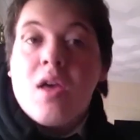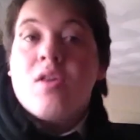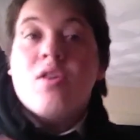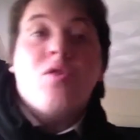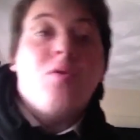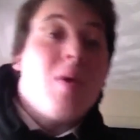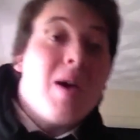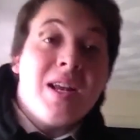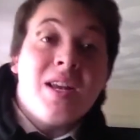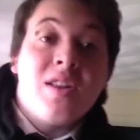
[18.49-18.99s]

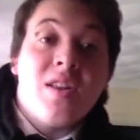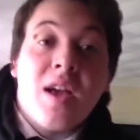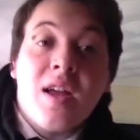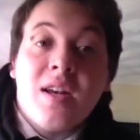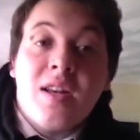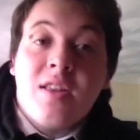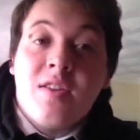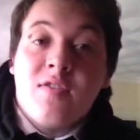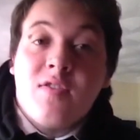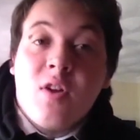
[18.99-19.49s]
So I
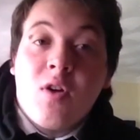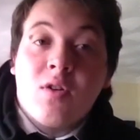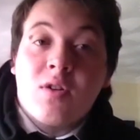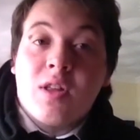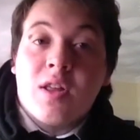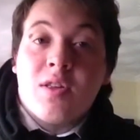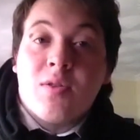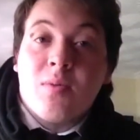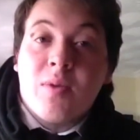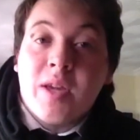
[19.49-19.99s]
decided to
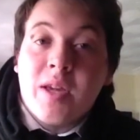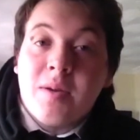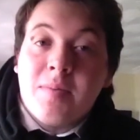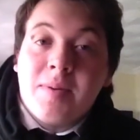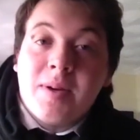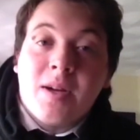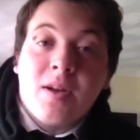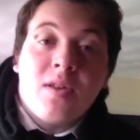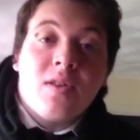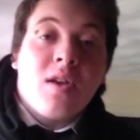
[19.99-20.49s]
vlog this week
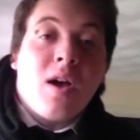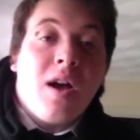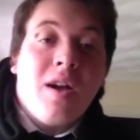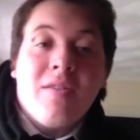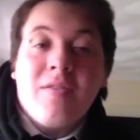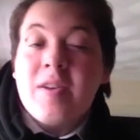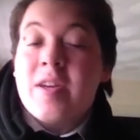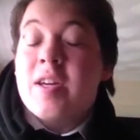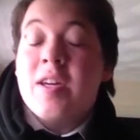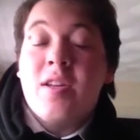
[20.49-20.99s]
because
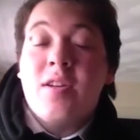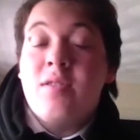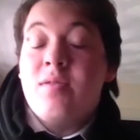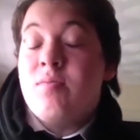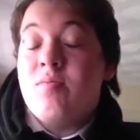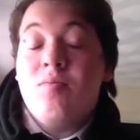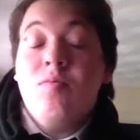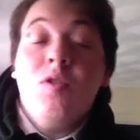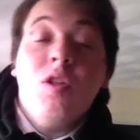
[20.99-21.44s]
I figured,